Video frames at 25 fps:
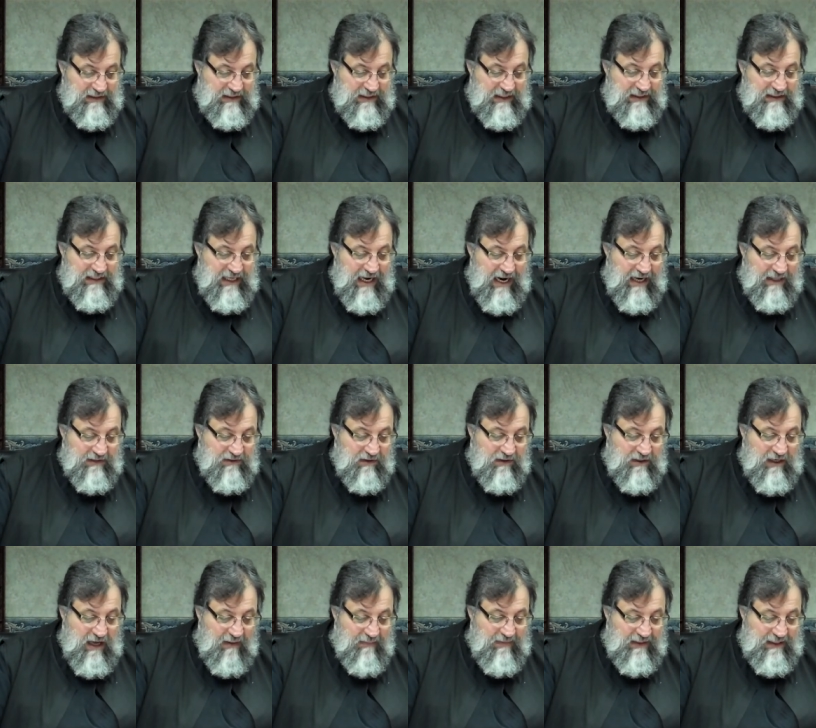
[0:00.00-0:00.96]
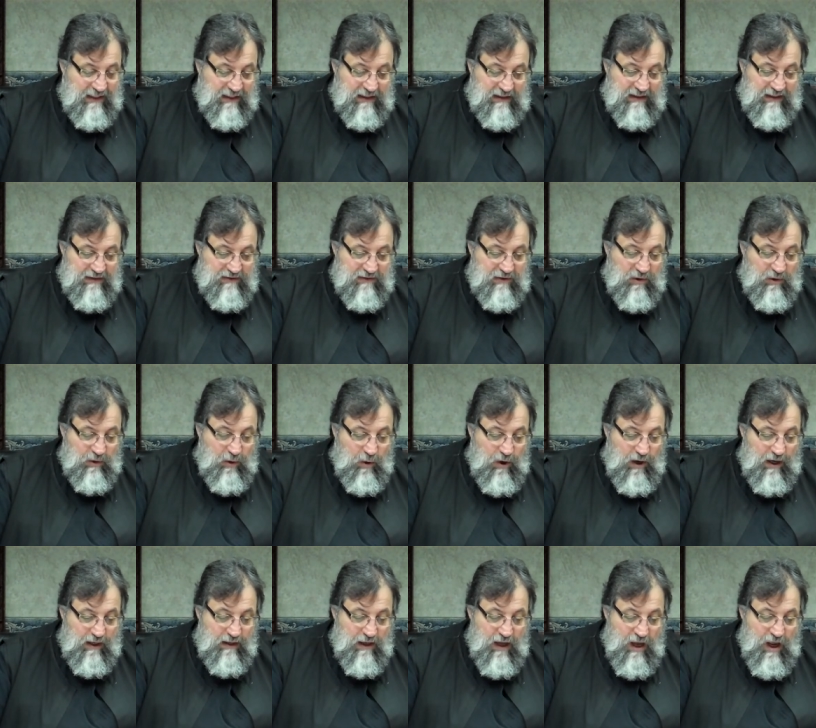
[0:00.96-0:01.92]
The days are coming, declares the
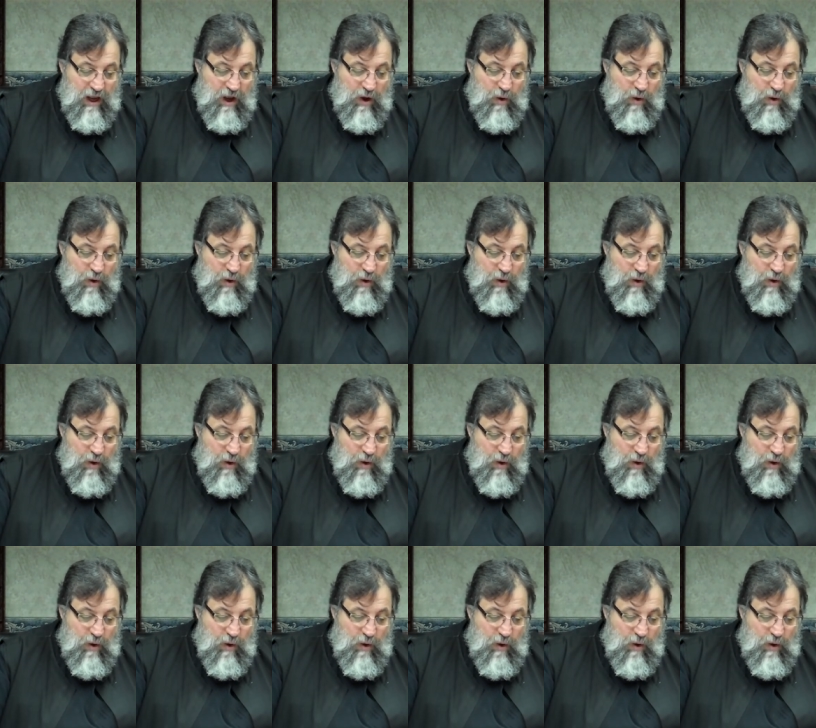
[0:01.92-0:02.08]
Lord,